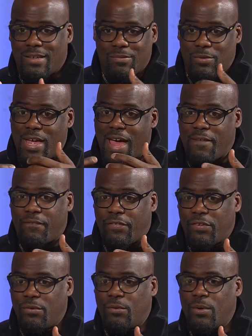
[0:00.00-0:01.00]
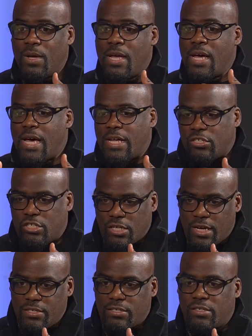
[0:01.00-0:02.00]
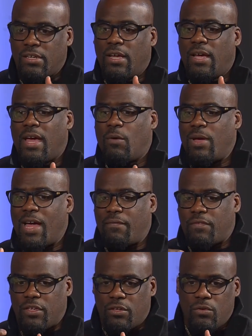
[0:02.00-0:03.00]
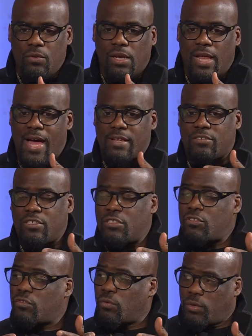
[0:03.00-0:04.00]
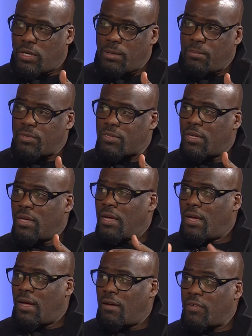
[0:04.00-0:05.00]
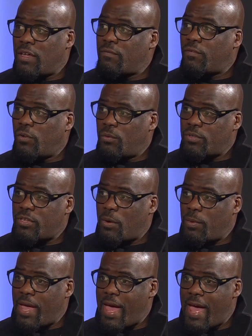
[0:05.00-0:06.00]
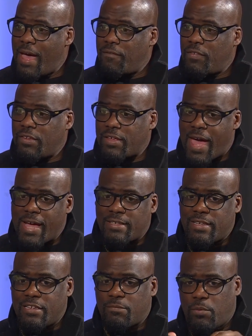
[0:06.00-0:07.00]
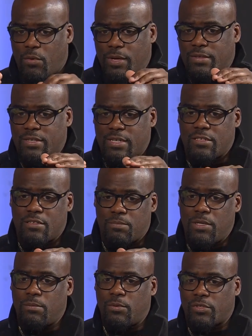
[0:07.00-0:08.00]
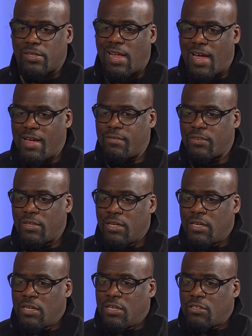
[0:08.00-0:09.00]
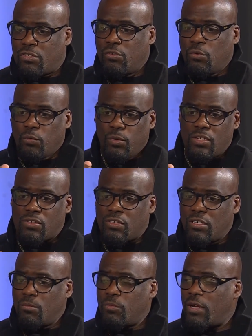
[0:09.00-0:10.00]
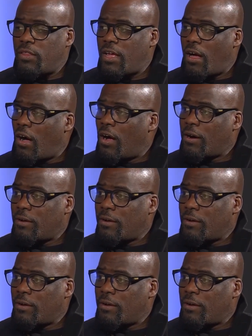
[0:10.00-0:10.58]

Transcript: We have to adjust and we have to utilize these streams of influence that we have, these access points into people's lives to reach them where they are.